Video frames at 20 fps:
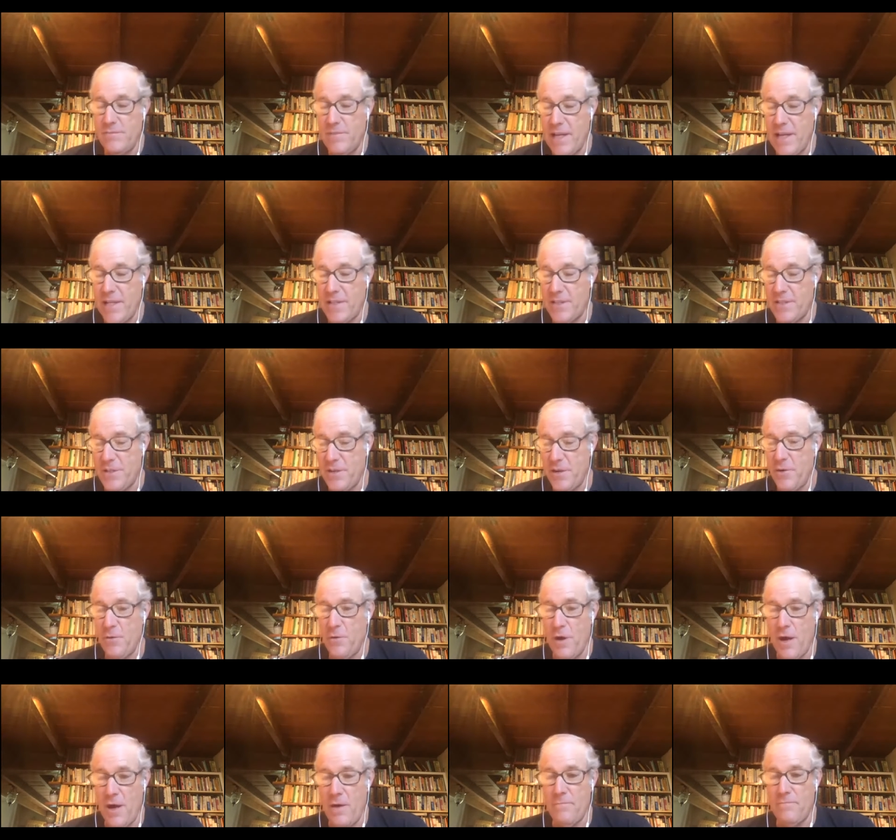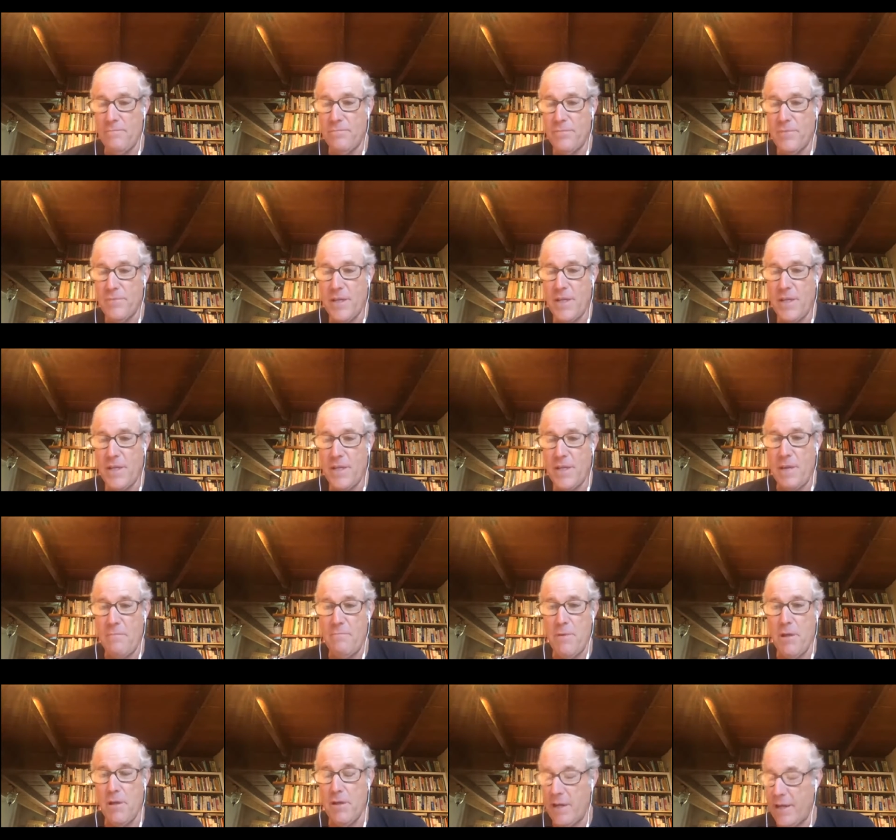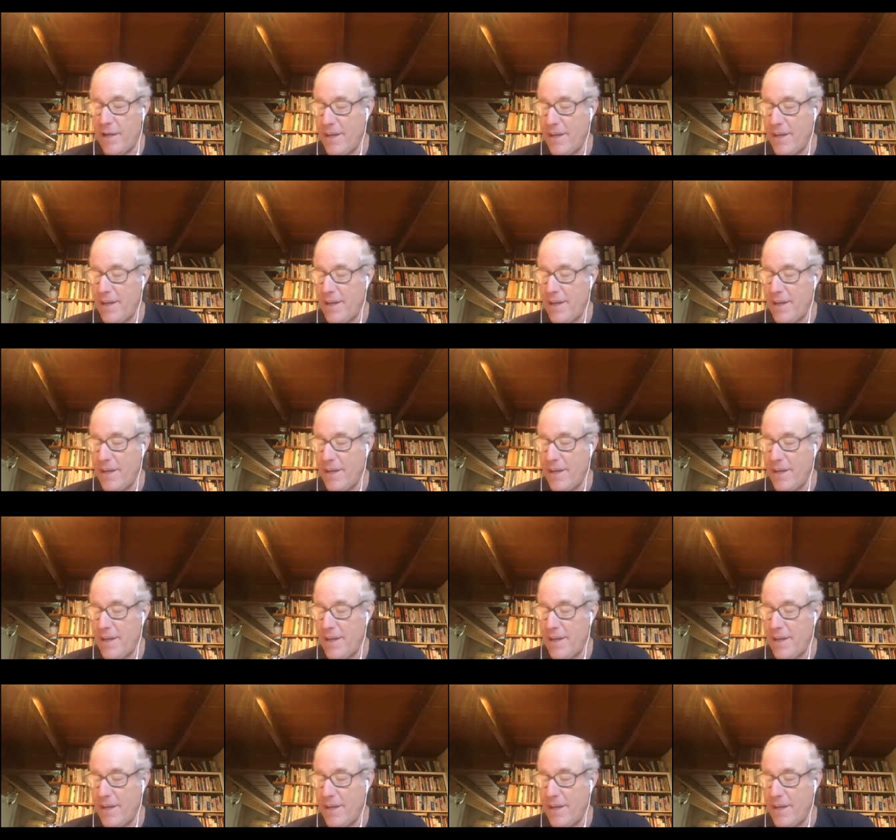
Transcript: And so um, keep building.